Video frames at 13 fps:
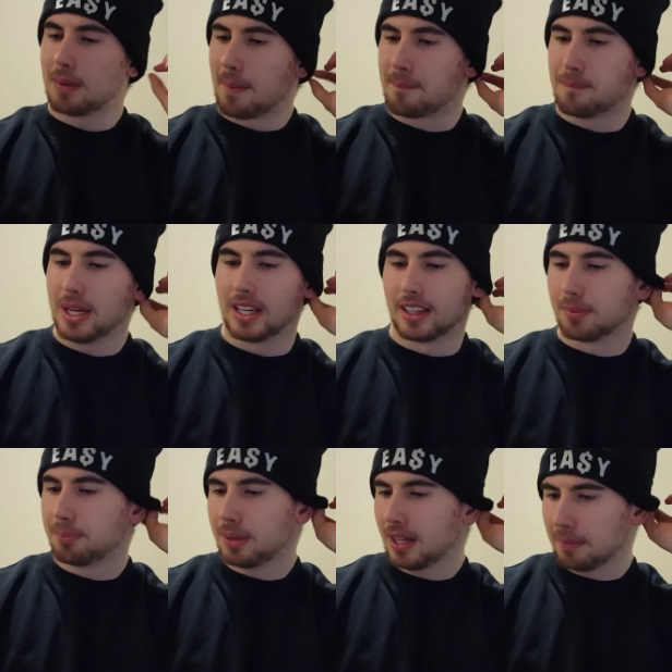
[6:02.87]
about
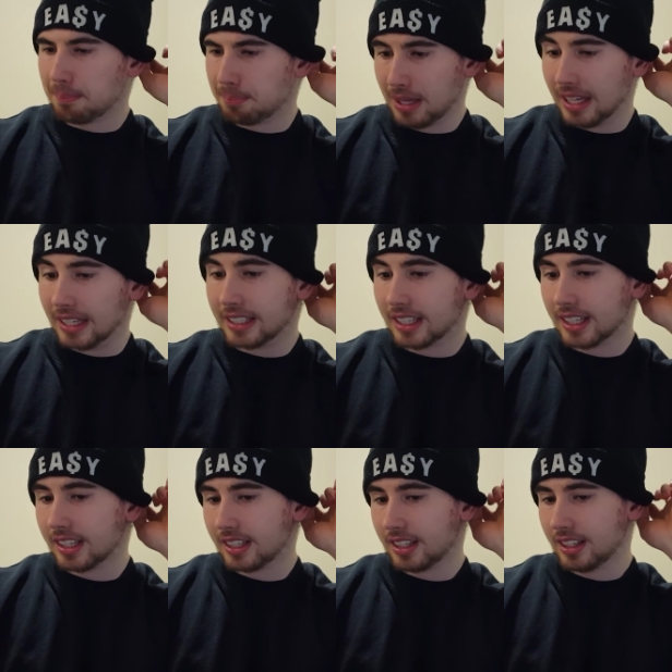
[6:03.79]
big? Being big
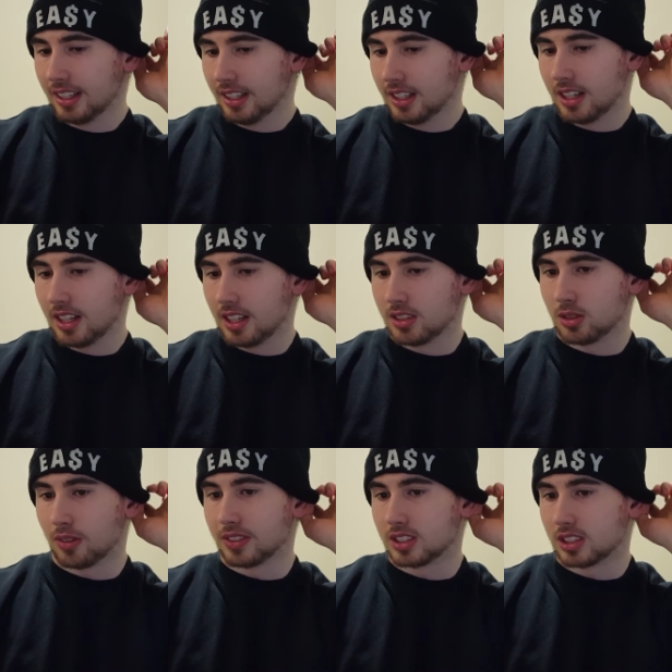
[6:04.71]

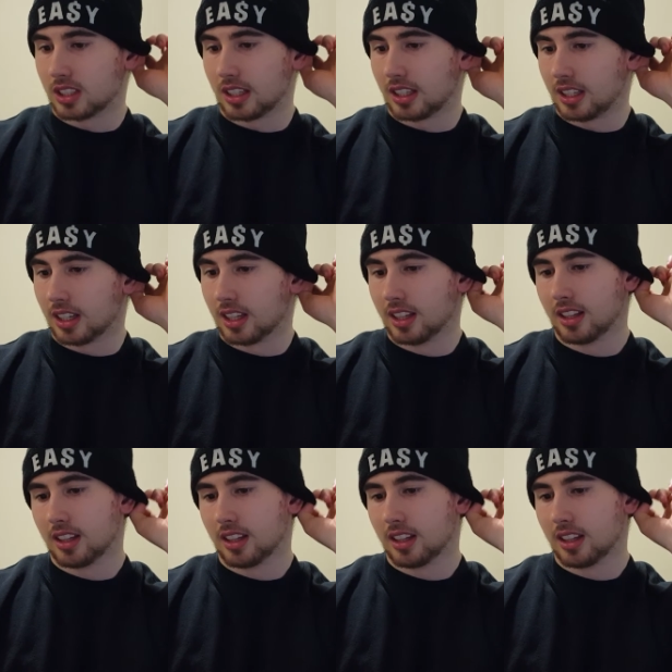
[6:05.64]
is obviously,